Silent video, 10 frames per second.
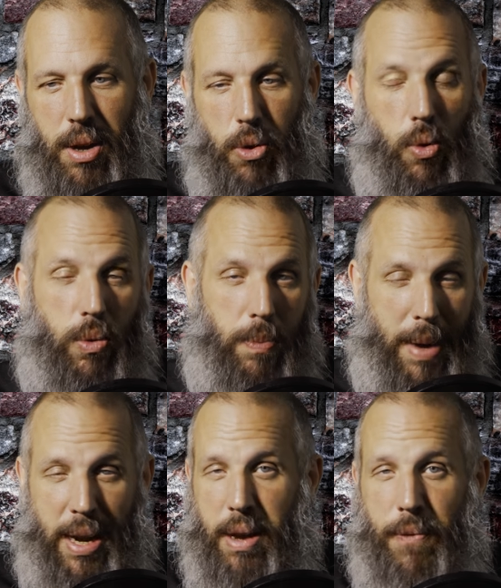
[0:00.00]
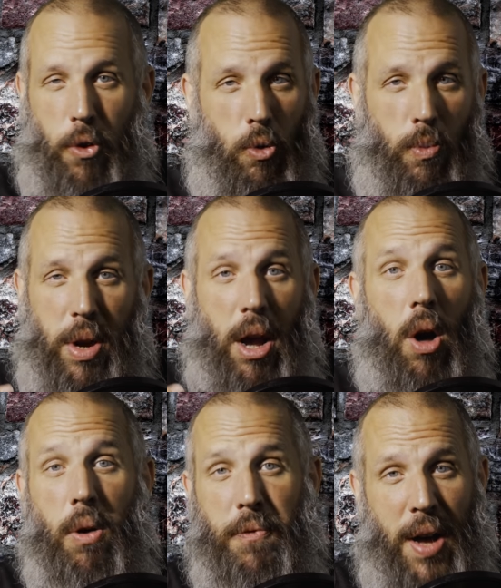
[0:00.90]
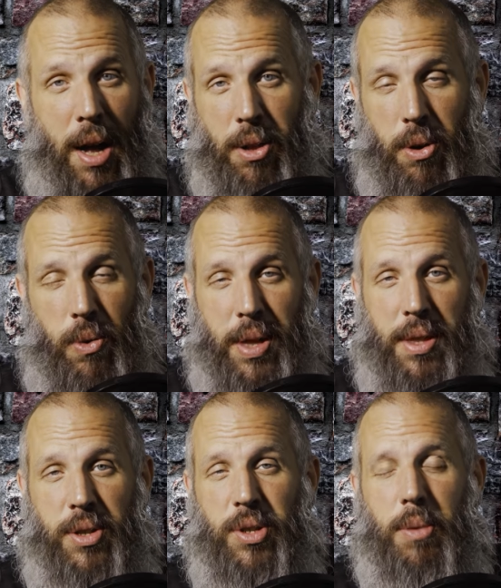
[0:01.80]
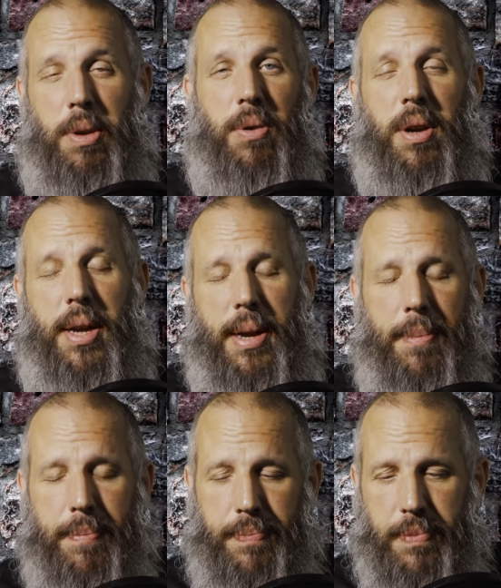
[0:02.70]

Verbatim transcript: who many of whom we all follow in this community